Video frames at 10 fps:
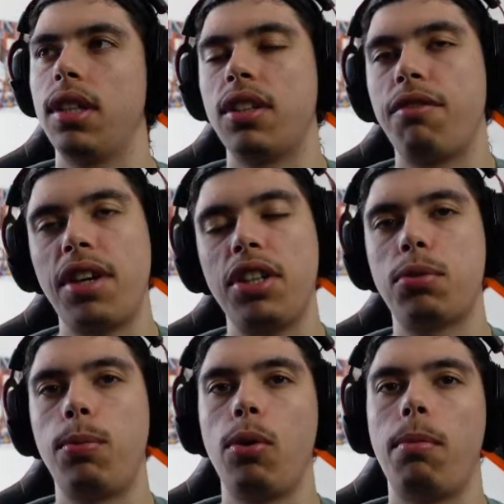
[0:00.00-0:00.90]
There's a very
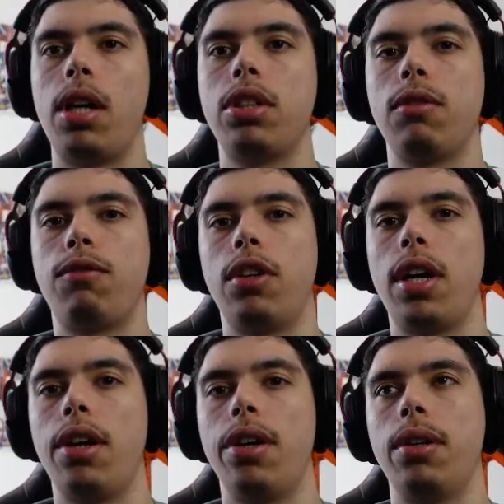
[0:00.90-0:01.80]
small margin
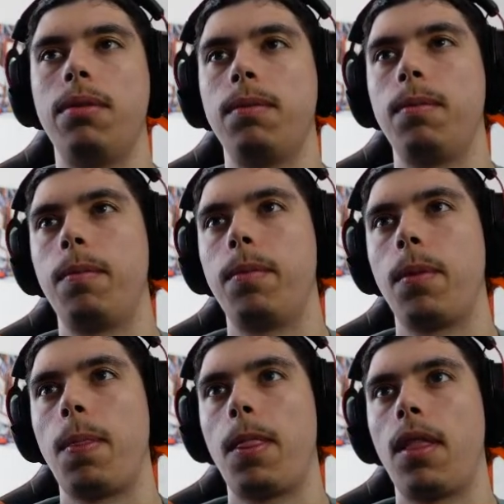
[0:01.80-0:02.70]
for error.
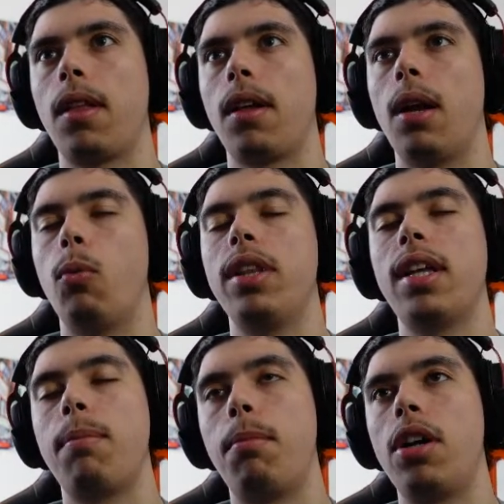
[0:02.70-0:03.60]
And when
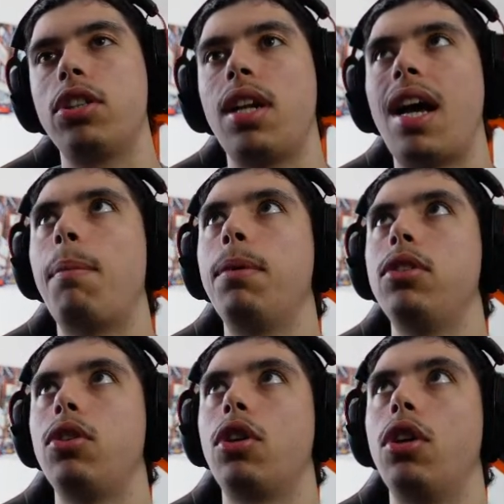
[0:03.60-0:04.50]
that margin
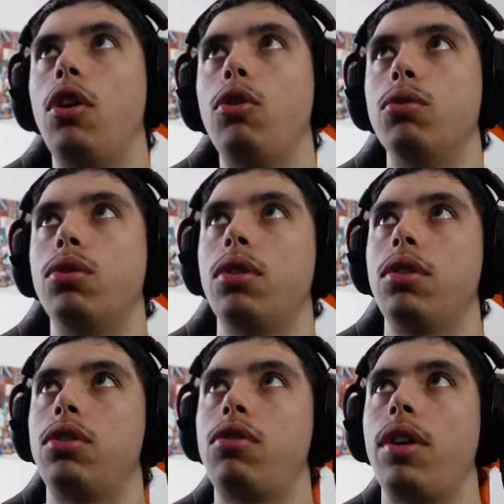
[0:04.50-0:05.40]
happens, you're going to lose
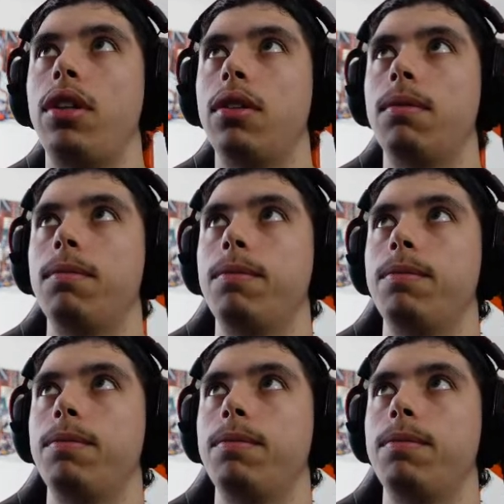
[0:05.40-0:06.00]
straight.